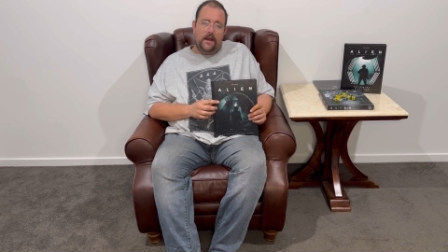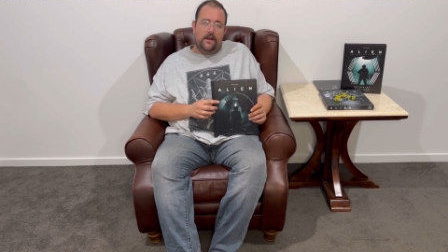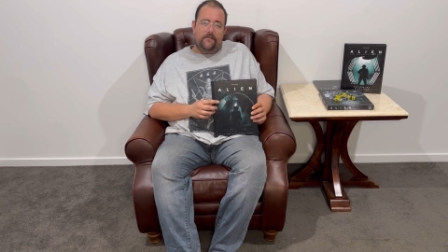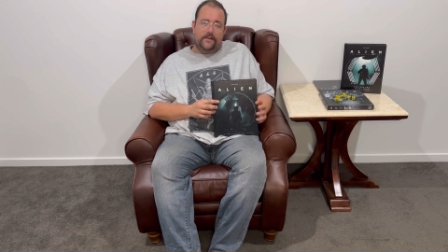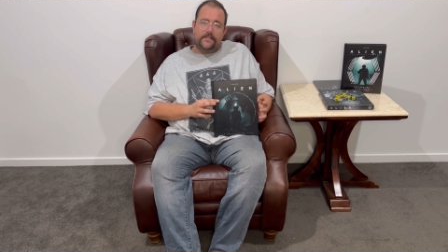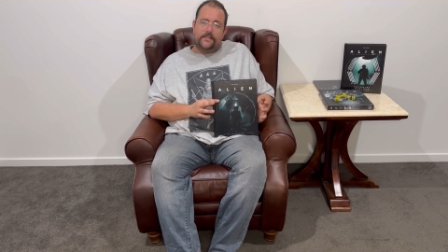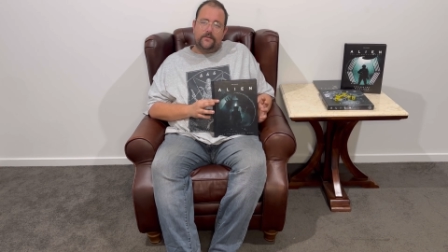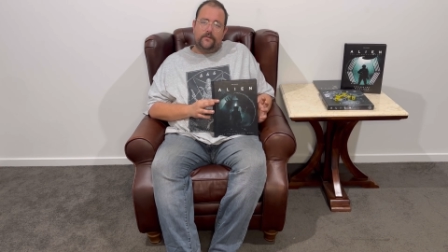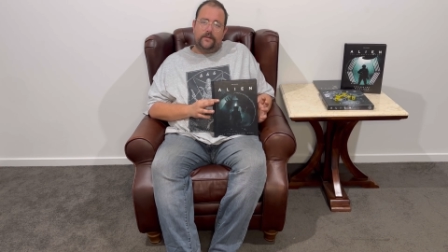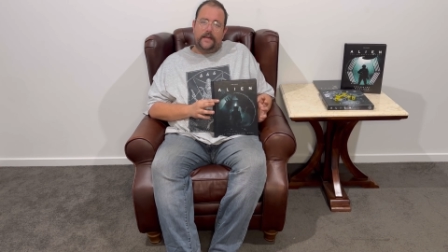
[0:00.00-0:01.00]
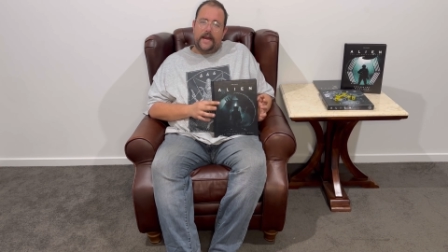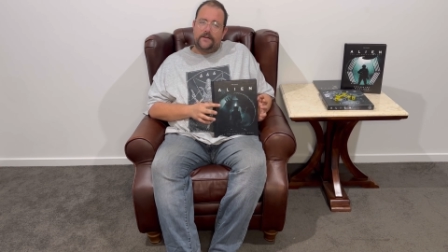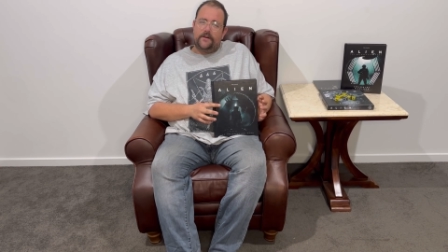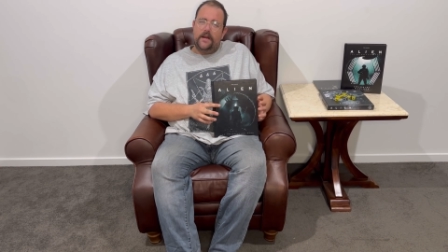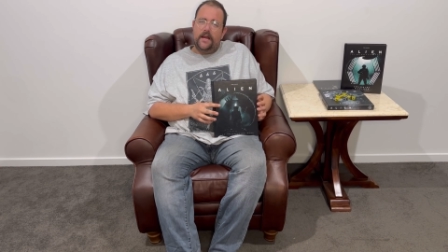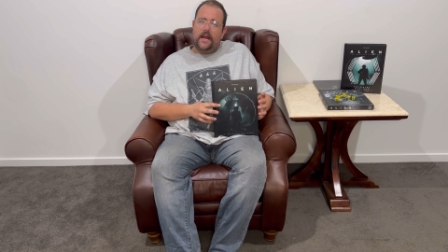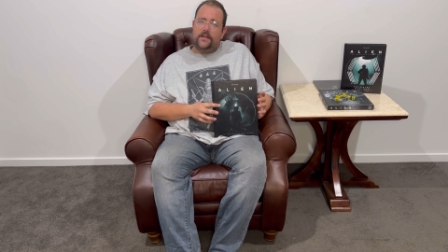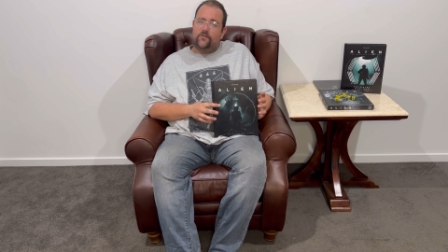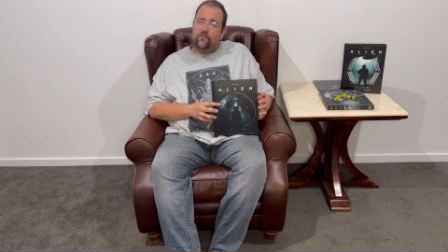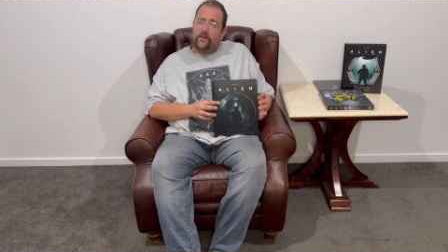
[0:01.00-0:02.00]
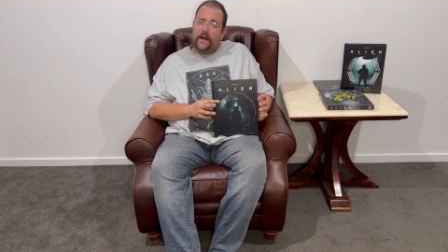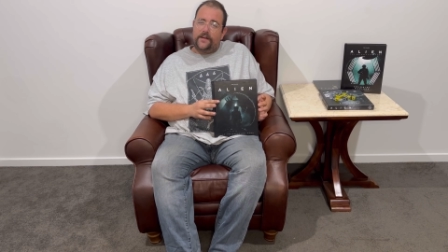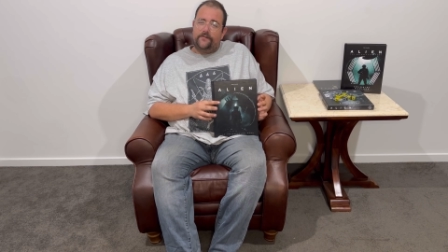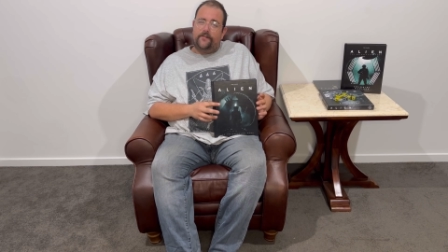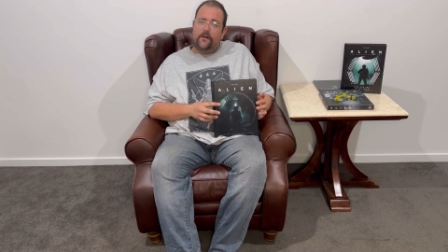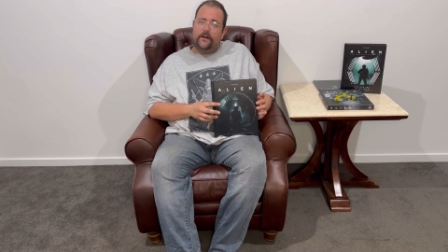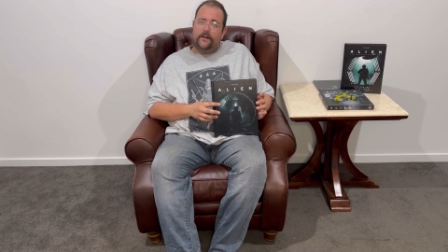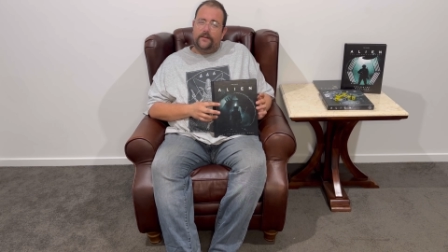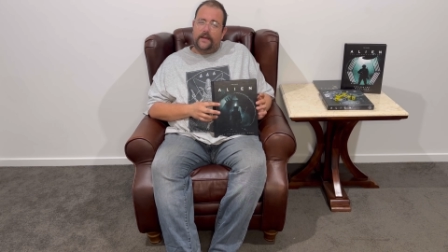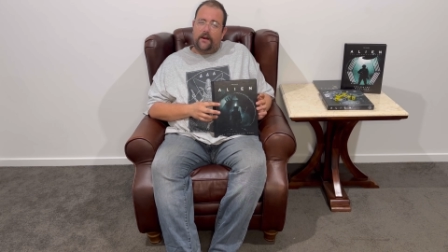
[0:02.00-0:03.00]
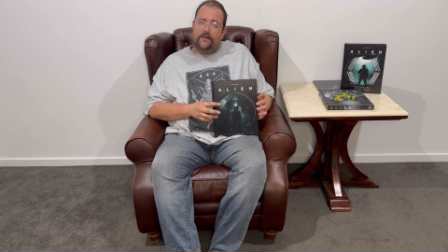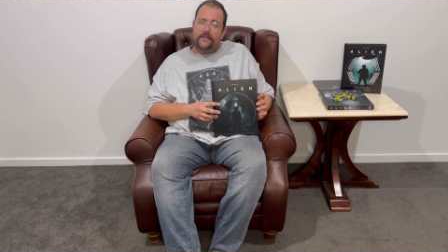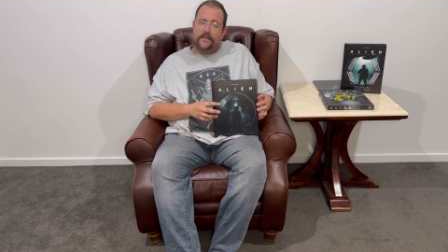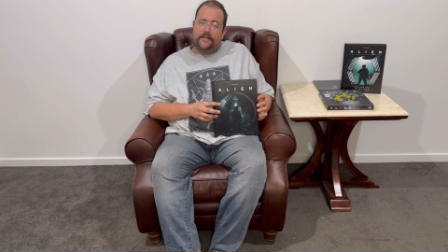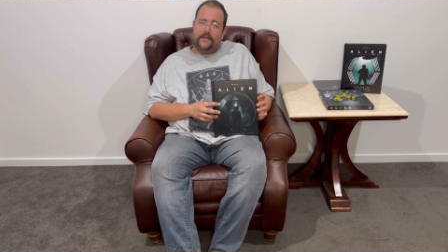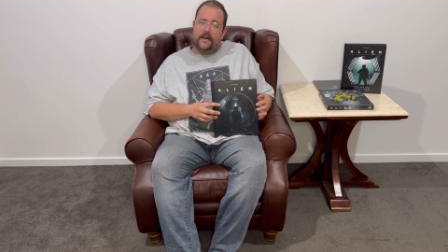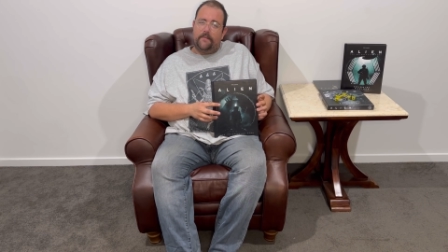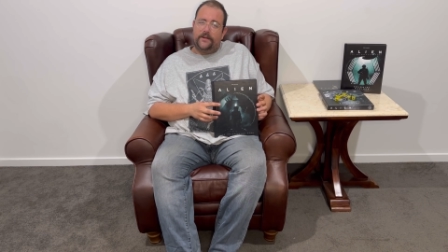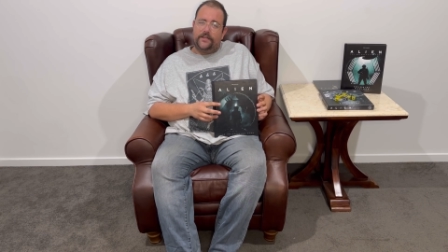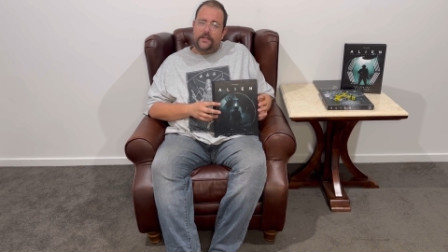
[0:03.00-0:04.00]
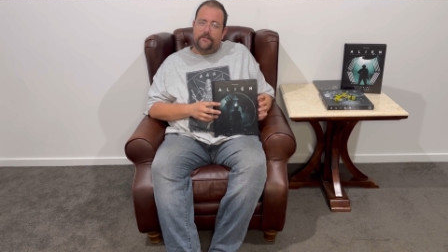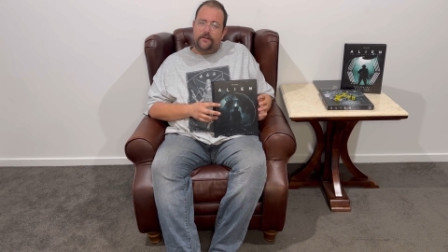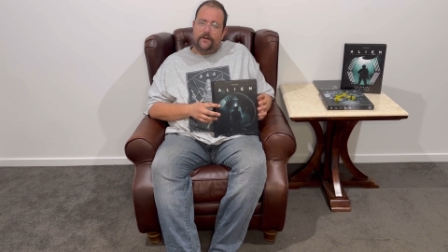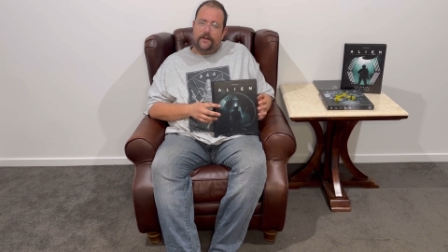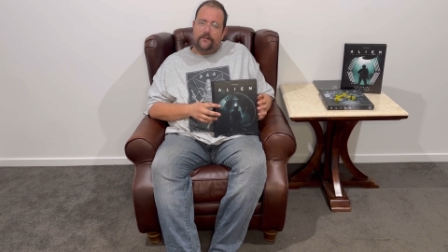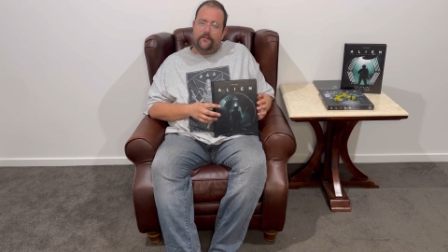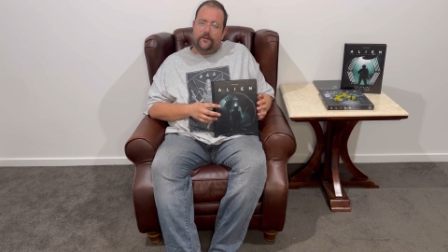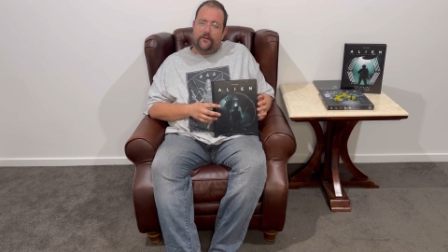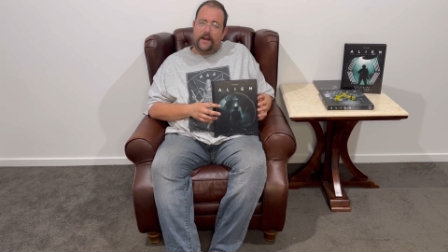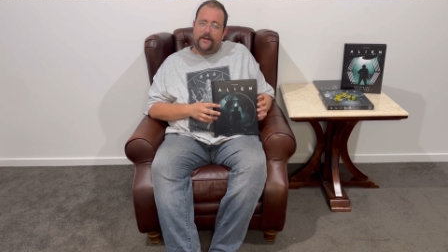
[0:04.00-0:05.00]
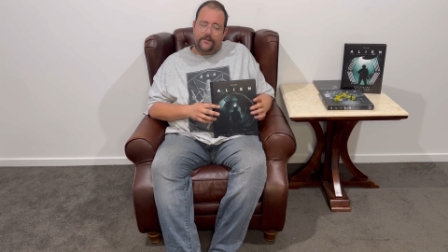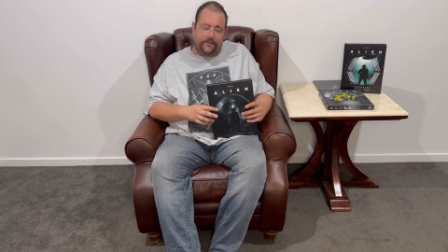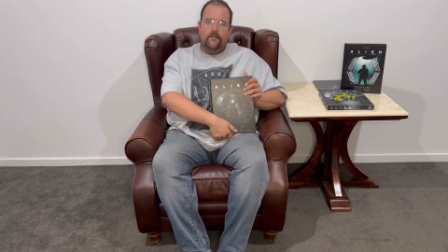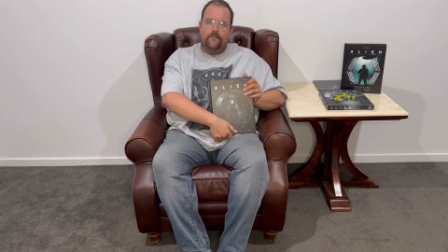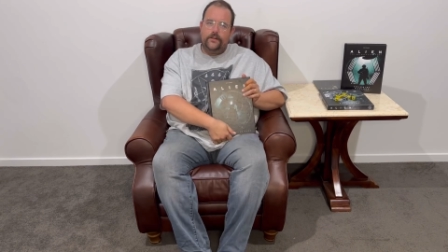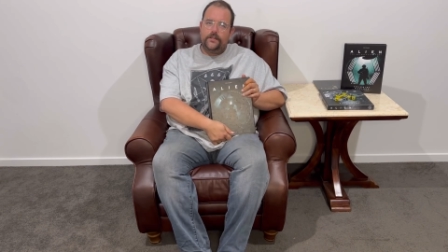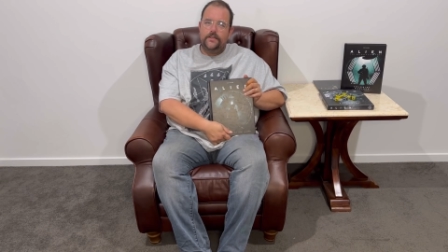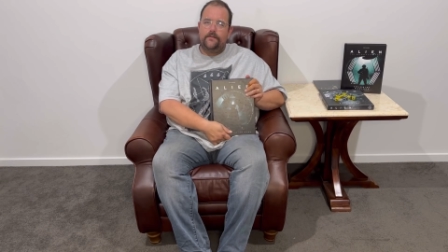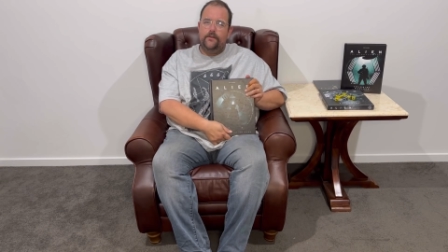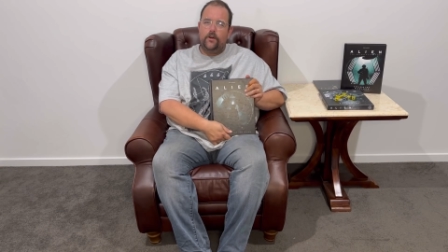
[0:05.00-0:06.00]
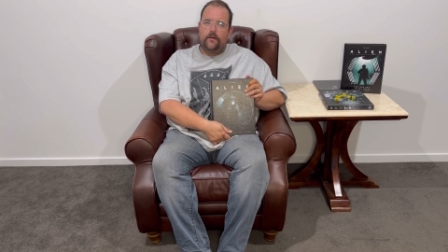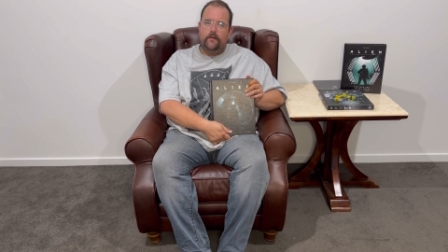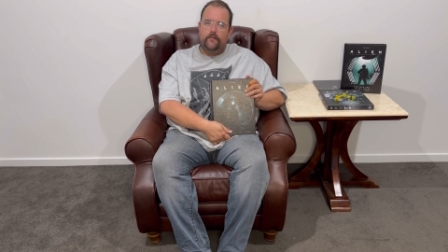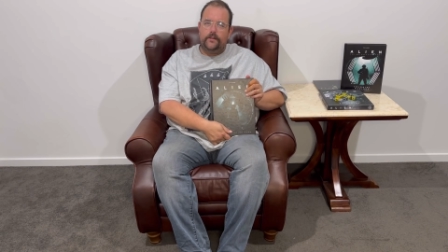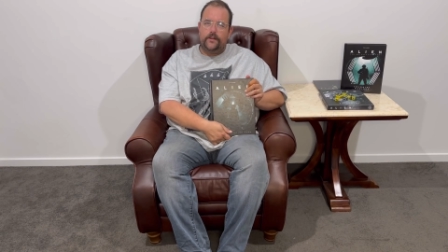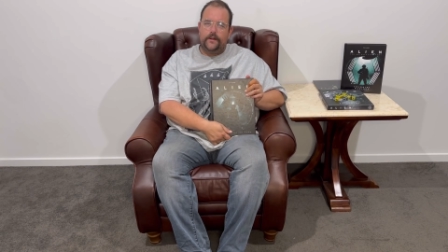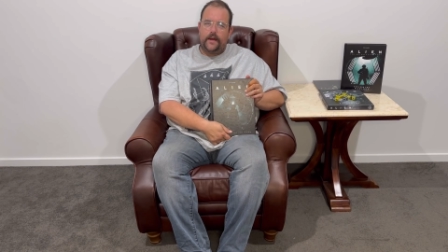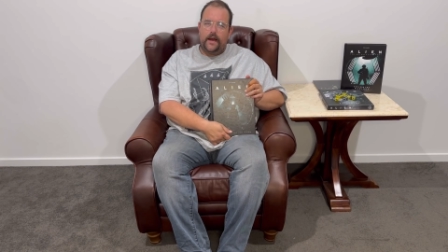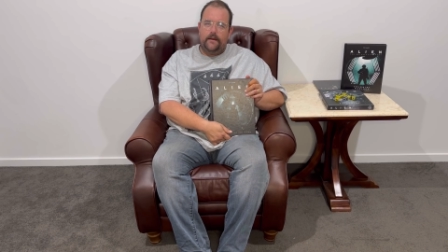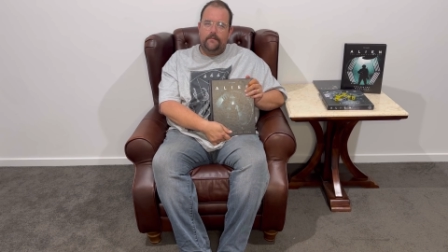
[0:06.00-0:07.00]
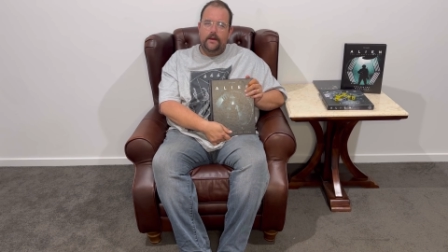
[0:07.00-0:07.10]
This sort of engagement is rare to find in the current TTRPG community from the creators. This shows a real commitment to the game